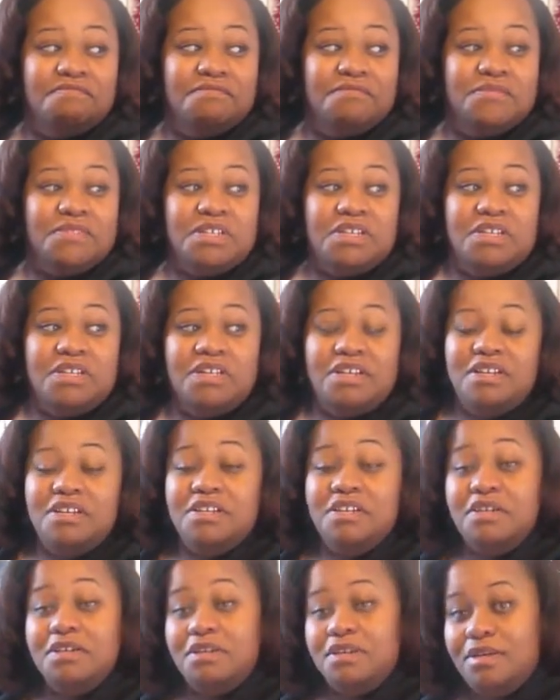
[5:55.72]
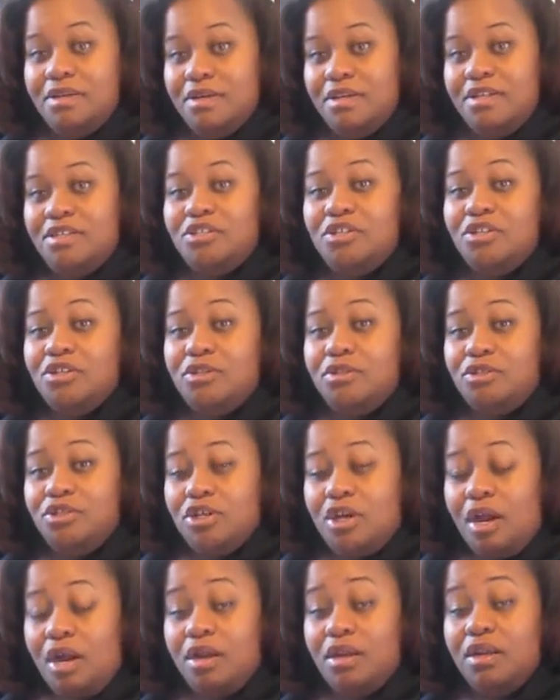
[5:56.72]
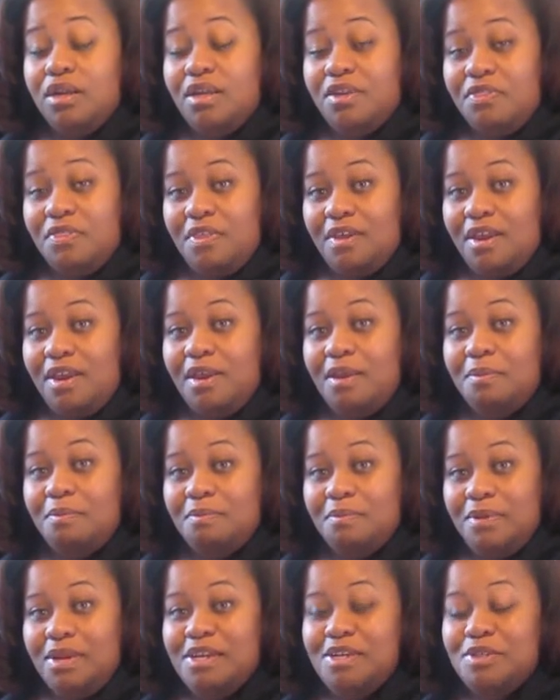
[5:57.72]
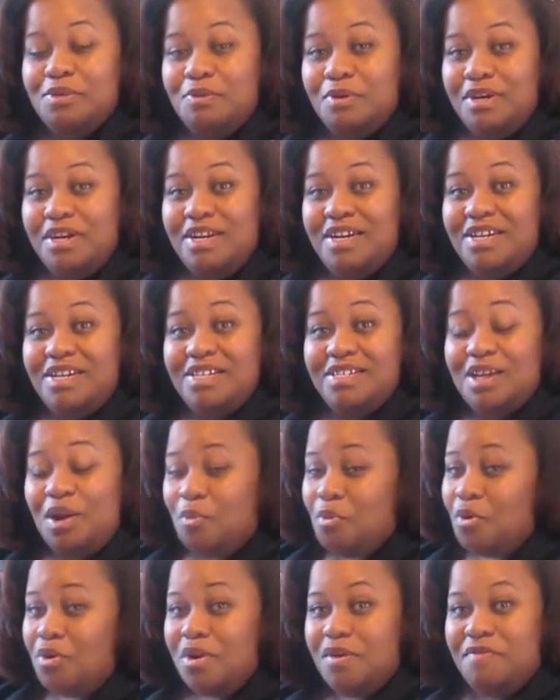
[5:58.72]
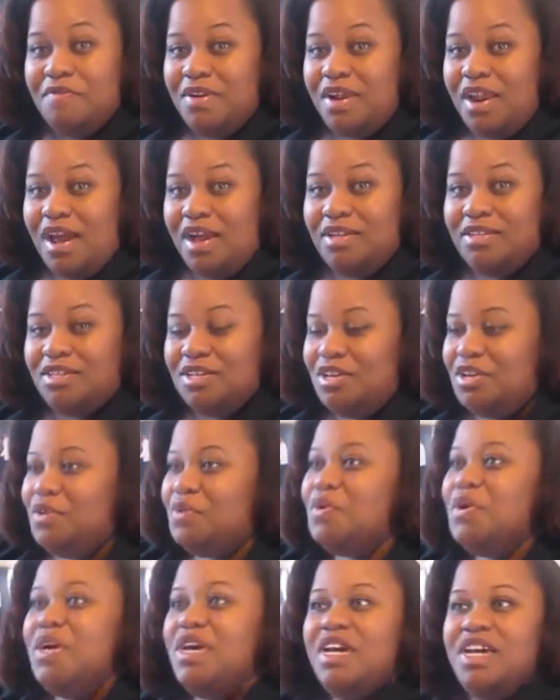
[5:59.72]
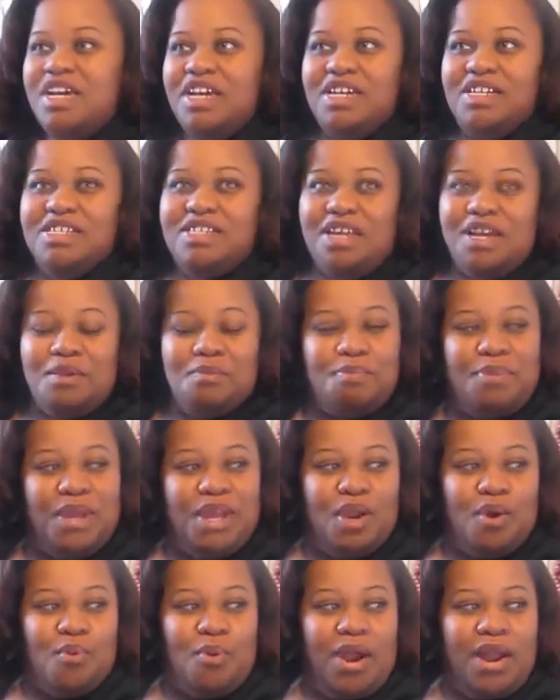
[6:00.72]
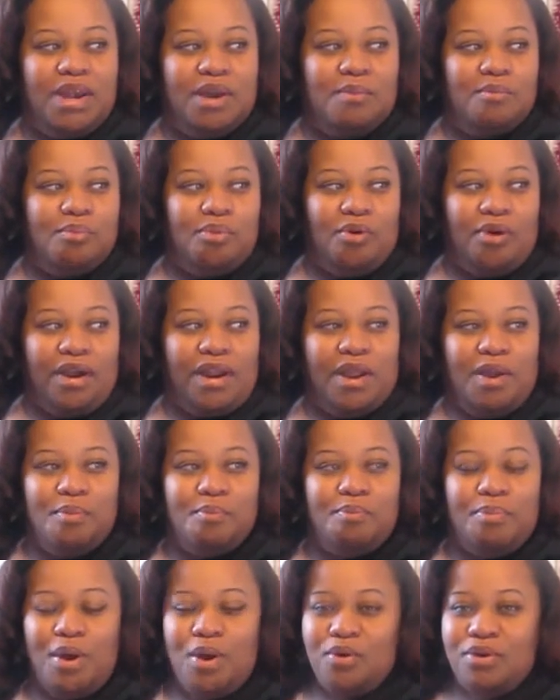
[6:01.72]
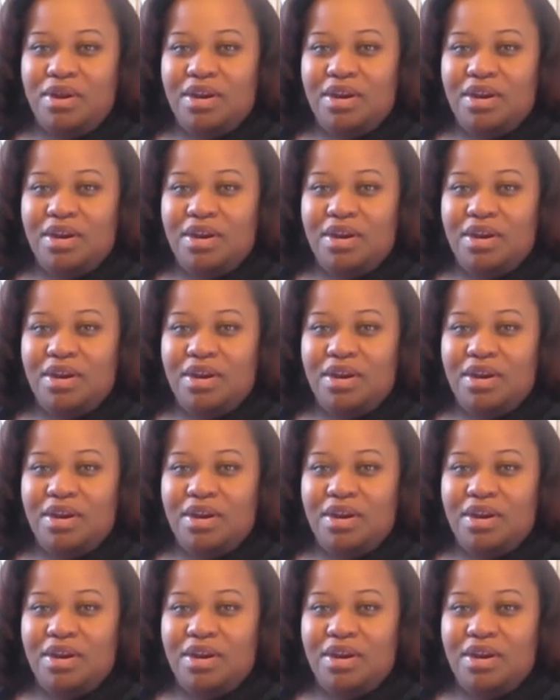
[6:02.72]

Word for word: a, it's a chocolate theme is what it is. I won't even lie to you. It's like pink, white, and brown polka